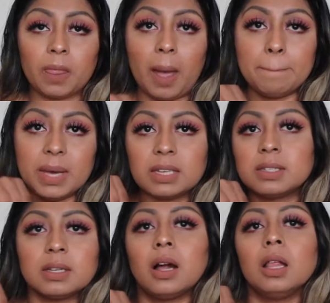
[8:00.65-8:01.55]
I
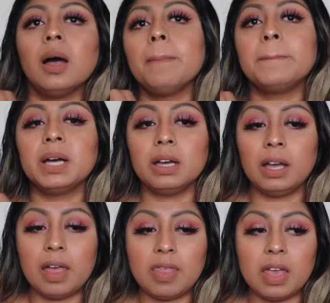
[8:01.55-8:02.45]
mixed it all up
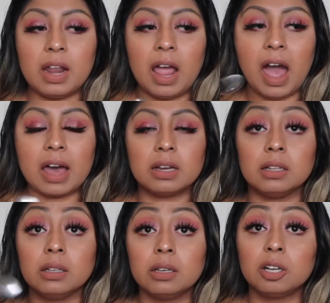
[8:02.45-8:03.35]
and then I added
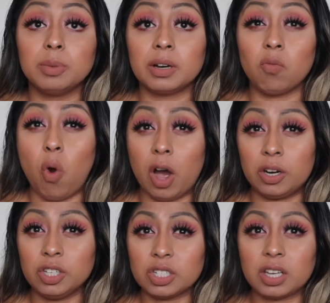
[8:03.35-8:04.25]
a little bit of
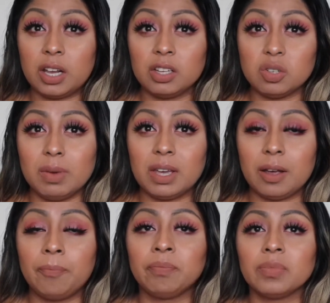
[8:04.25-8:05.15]
water just kind of to make
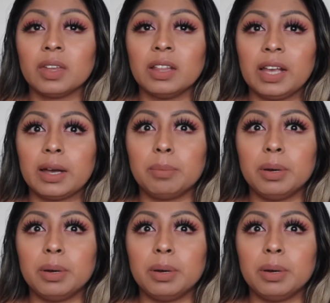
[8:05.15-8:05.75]
it like a